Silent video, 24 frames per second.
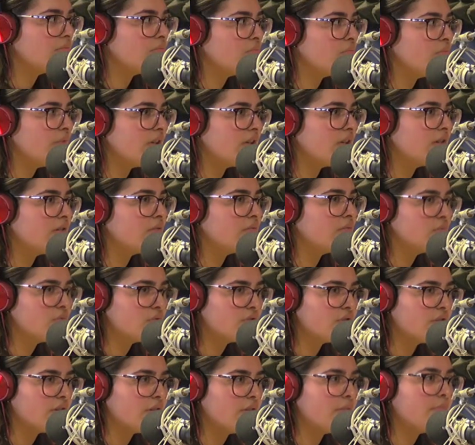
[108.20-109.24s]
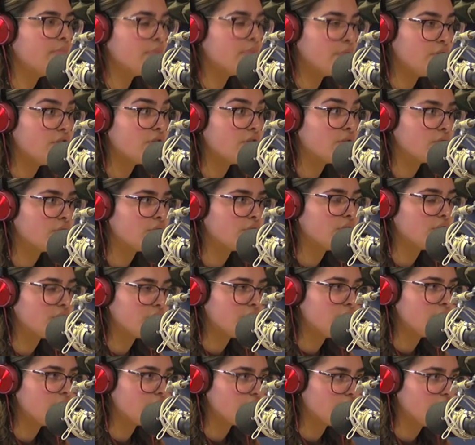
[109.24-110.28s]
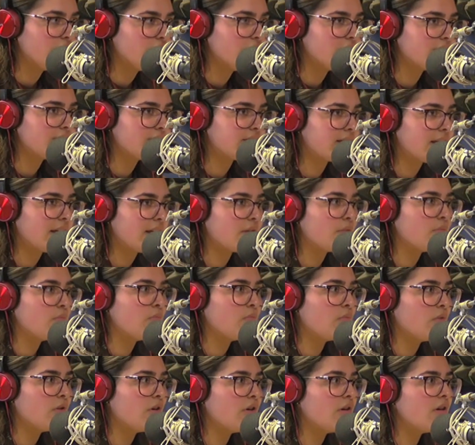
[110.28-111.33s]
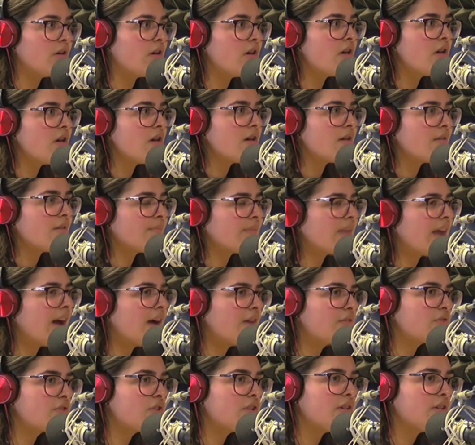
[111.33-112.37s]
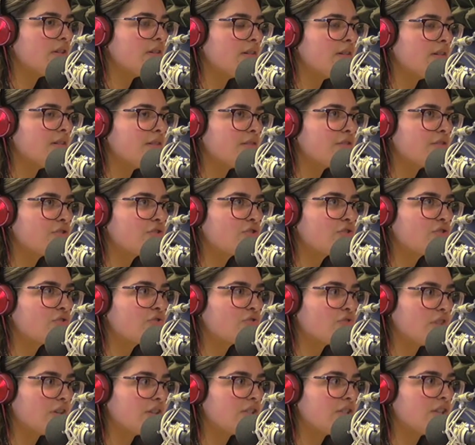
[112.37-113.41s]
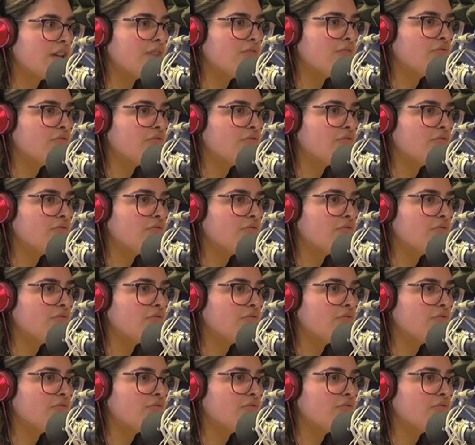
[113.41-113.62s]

we also, Pooja also showed us like what how to structure and